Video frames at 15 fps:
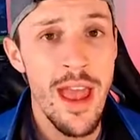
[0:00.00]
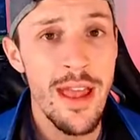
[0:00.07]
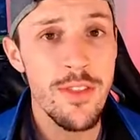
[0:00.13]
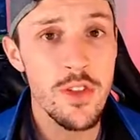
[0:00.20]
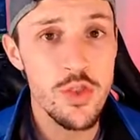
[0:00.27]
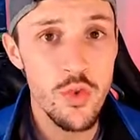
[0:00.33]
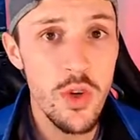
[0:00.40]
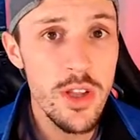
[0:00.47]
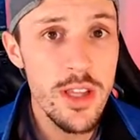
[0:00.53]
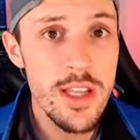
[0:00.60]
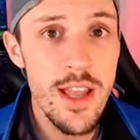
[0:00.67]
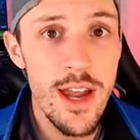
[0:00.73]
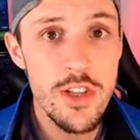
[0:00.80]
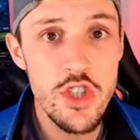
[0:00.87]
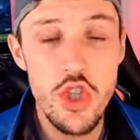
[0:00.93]
And there's really
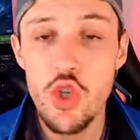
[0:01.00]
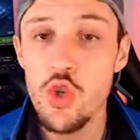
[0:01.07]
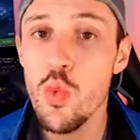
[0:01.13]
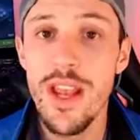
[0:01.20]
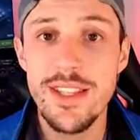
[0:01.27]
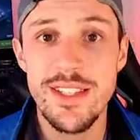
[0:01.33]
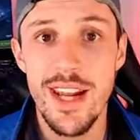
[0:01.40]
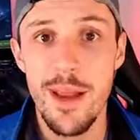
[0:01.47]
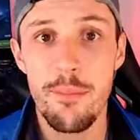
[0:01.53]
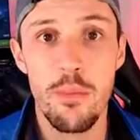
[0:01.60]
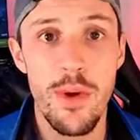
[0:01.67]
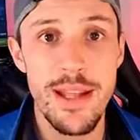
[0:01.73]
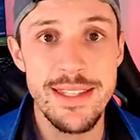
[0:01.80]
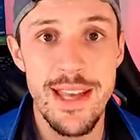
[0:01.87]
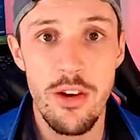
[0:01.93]
kind of 2 ways that I
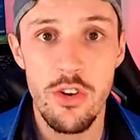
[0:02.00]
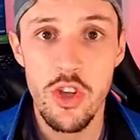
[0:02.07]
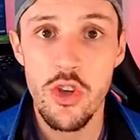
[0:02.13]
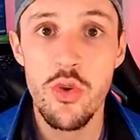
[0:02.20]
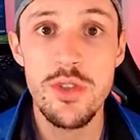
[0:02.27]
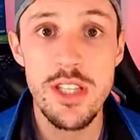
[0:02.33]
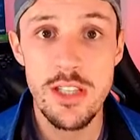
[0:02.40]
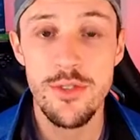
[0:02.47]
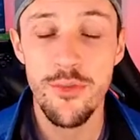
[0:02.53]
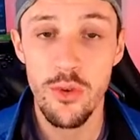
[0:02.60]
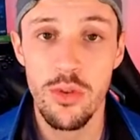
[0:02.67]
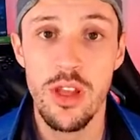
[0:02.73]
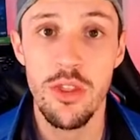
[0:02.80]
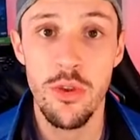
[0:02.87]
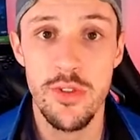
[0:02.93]
break down uses for
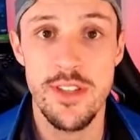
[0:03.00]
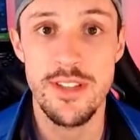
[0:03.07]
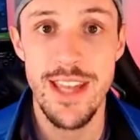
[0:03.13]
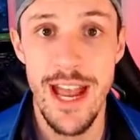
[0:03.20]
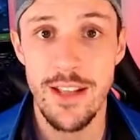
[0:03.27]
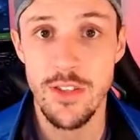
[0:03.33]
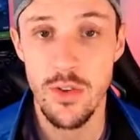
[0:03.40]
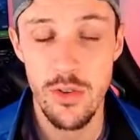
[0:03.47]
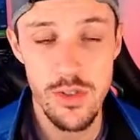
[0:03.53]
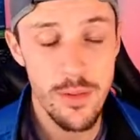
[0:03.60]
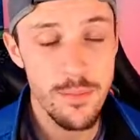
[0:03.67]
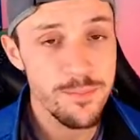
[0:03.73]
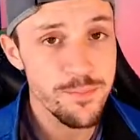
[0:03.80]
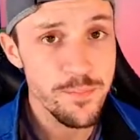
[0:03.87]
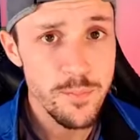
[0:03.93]
lethals and tacticals.
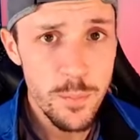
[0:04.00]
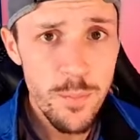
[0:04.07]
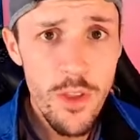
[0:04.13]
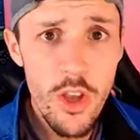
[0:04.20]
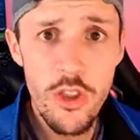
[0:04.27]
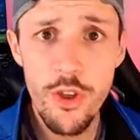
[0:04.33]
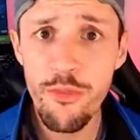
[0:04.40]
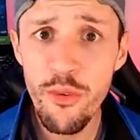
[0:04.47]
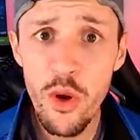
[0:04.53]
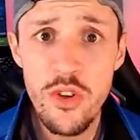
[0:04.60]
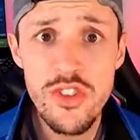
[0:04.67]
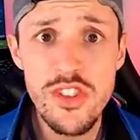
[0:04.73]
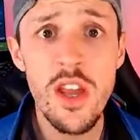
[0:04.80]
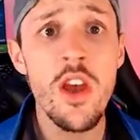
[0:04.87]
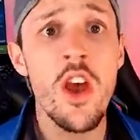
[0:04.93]
The first,